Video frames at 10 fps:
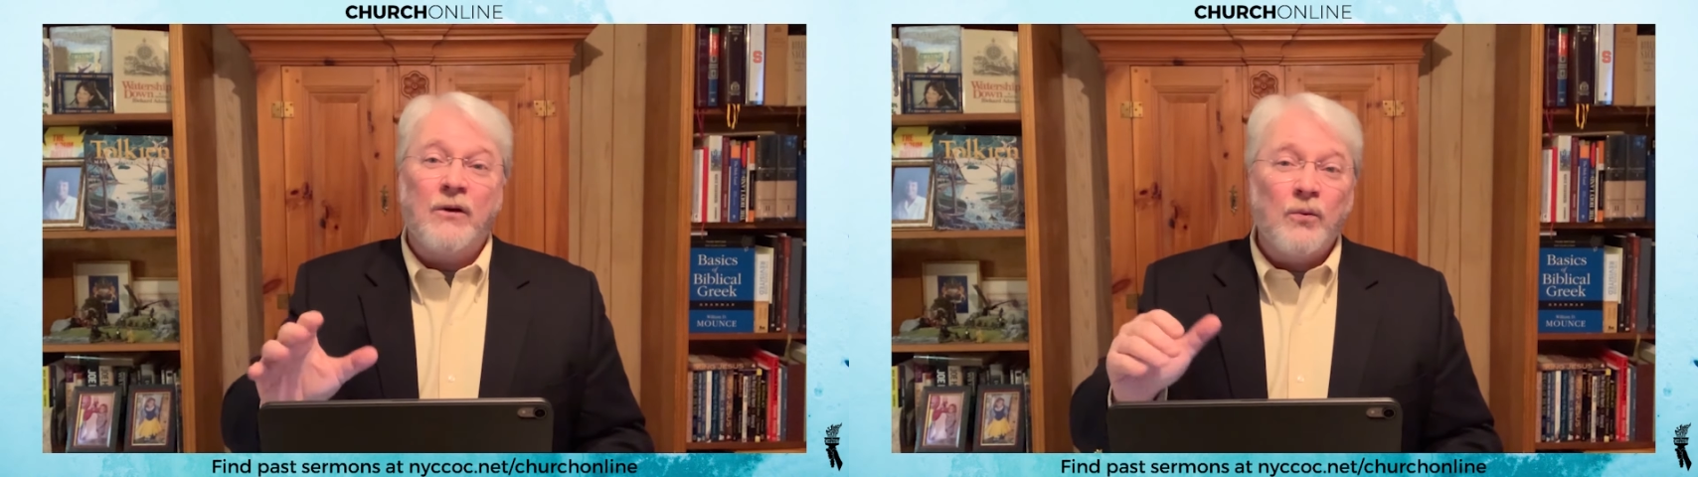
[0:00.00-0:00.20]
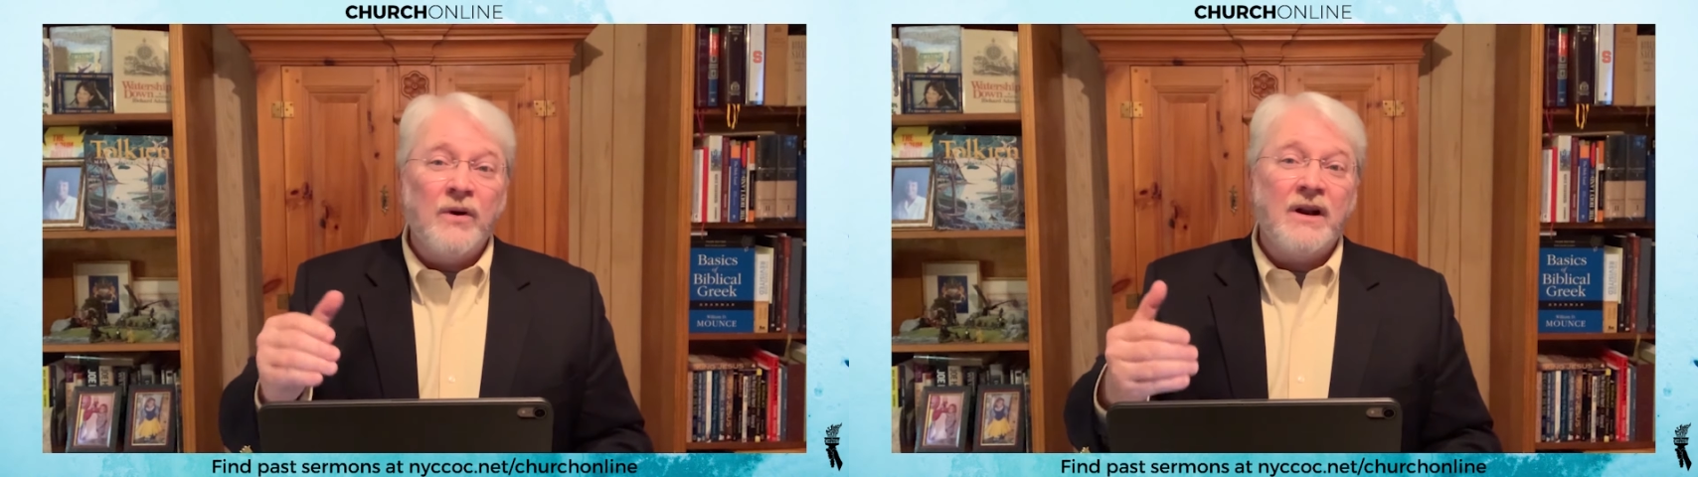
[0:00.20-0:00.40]

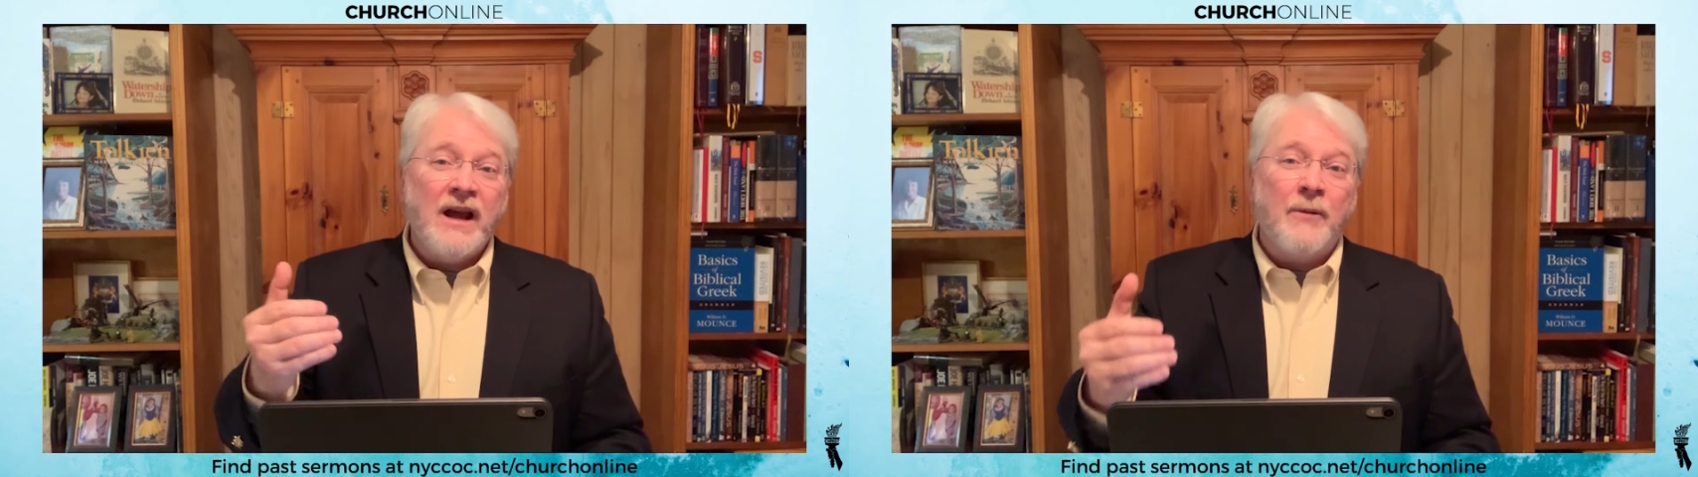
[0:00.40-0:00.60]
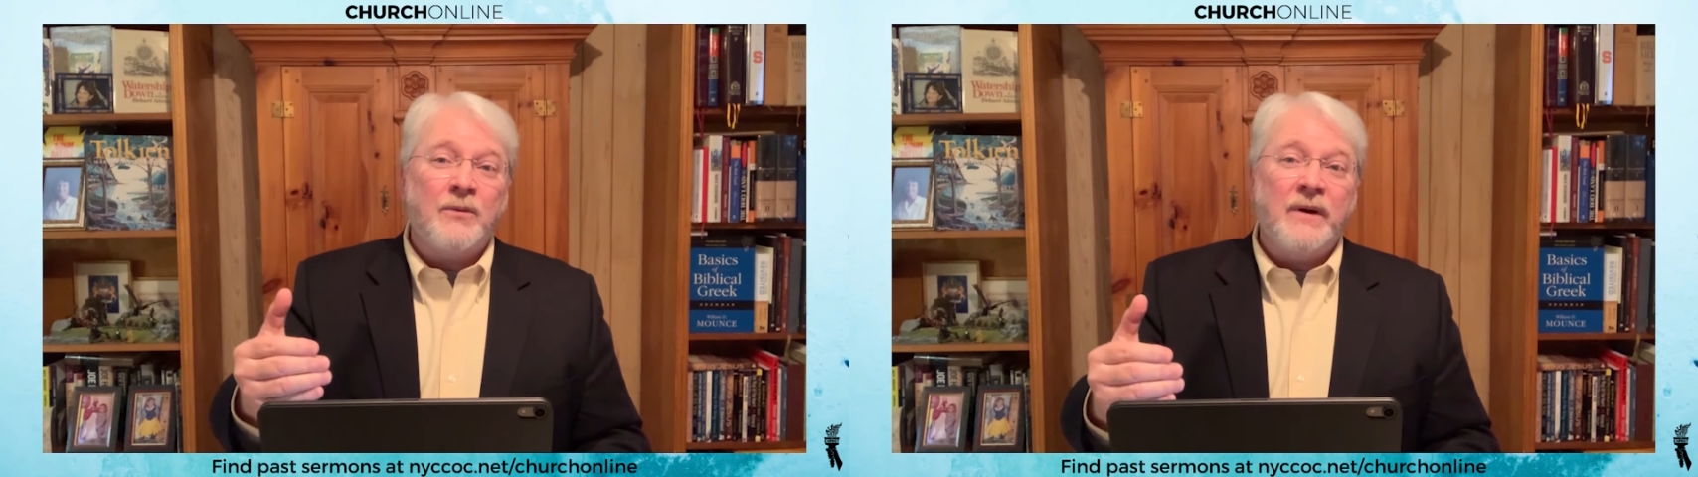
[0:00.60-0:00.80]
it really
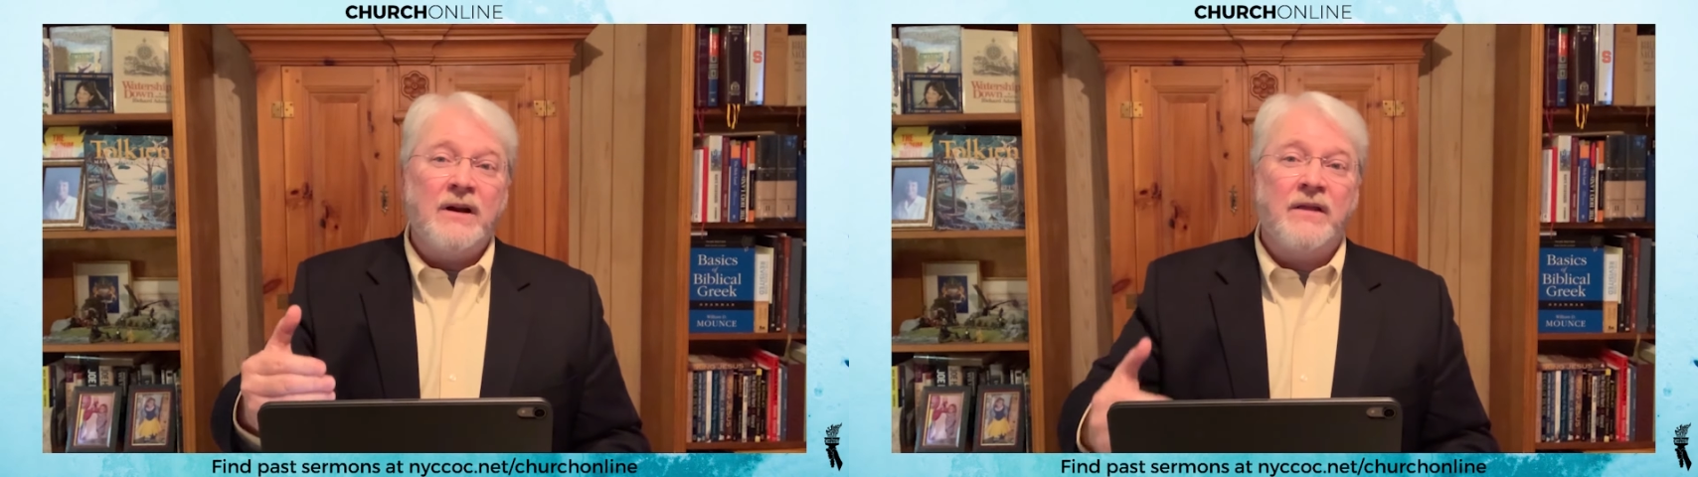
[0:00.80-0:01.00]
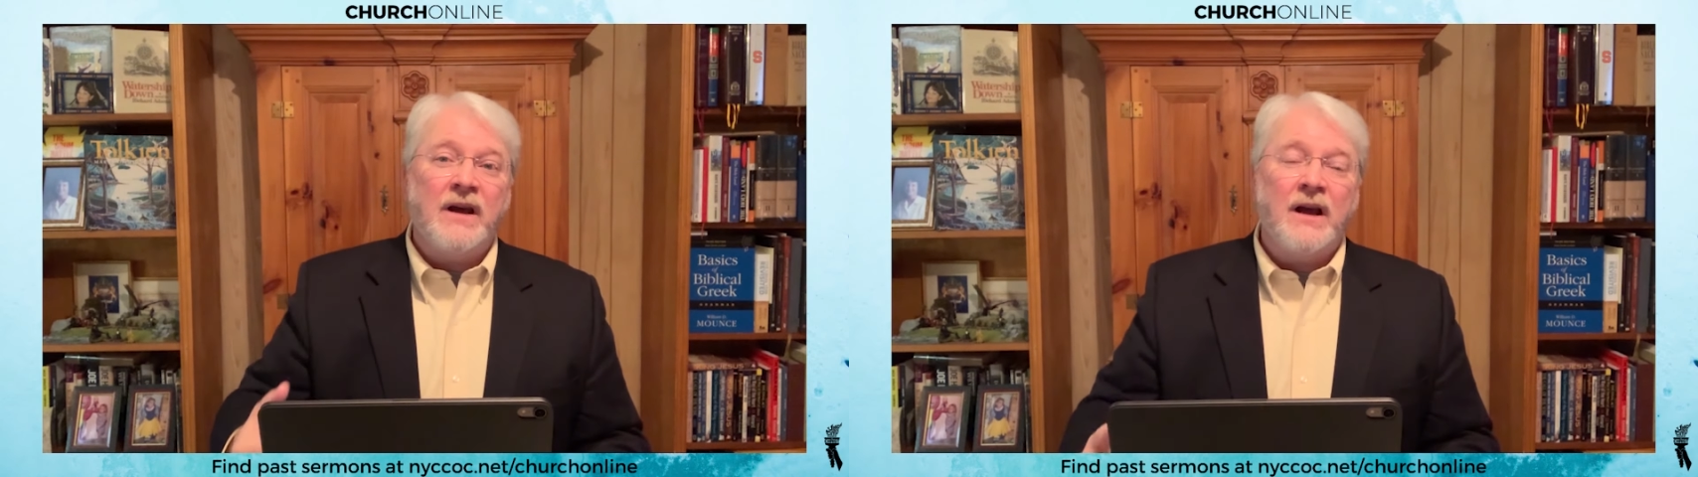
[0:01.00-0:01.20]
helped me
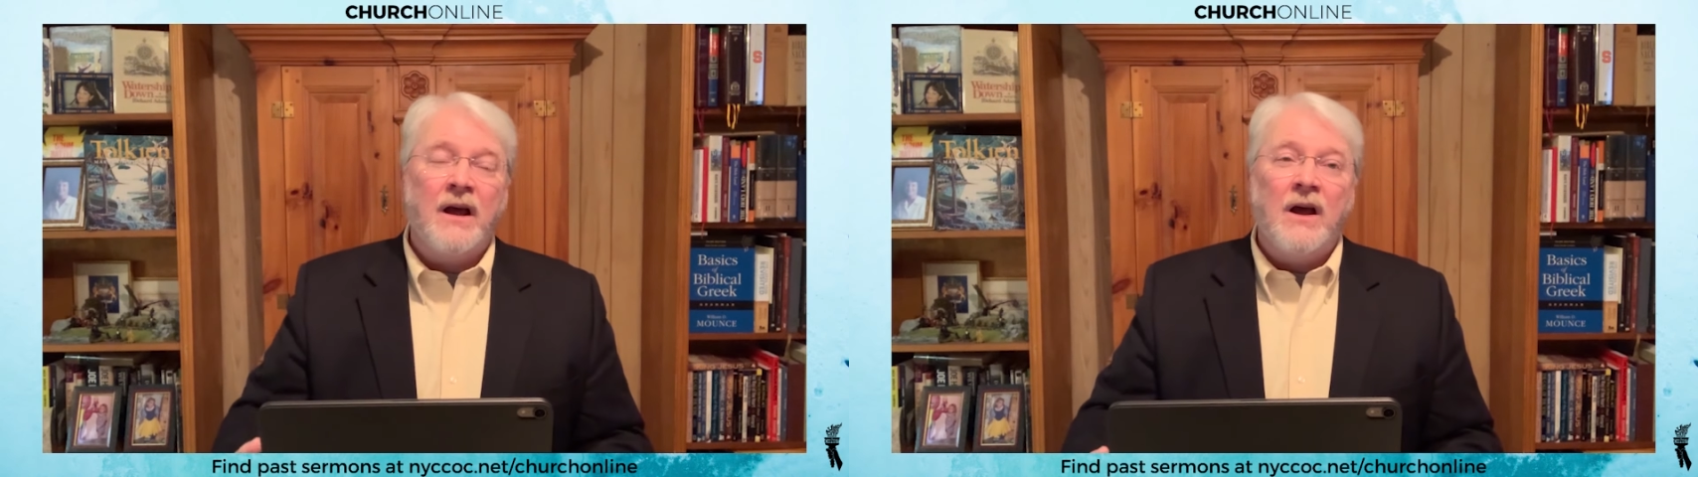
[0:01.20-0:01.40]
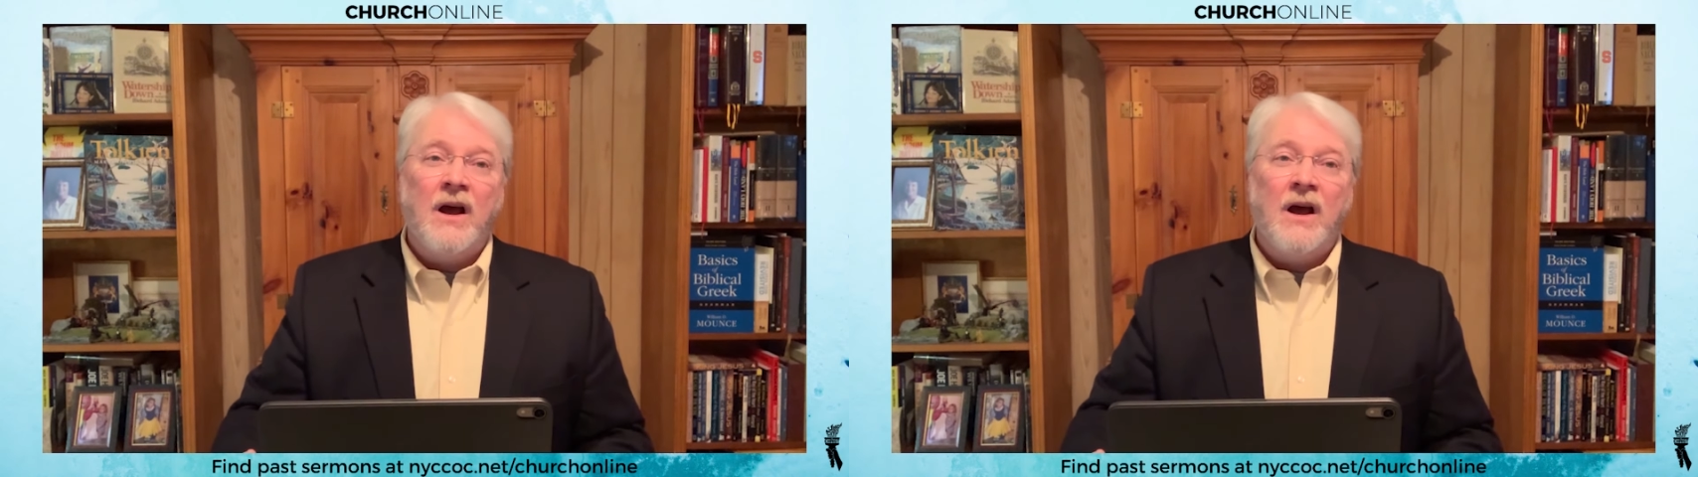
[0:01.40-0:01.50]
to think,